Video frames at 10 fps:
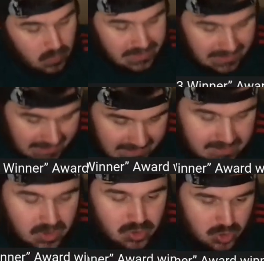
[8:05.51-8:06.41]
We
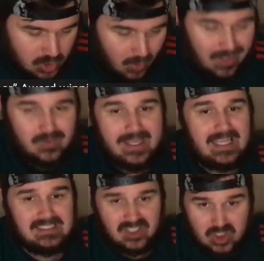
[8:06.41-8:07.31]
need to go out there
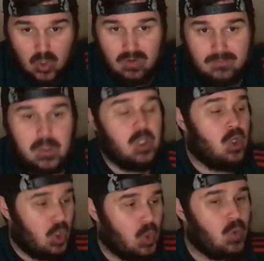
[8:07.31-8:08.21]
and show them
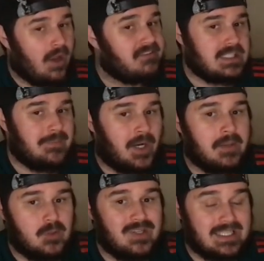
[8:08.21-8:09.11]
who FC
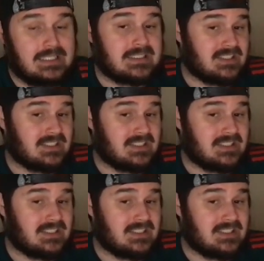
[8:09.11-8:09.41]
Bayern Munich is.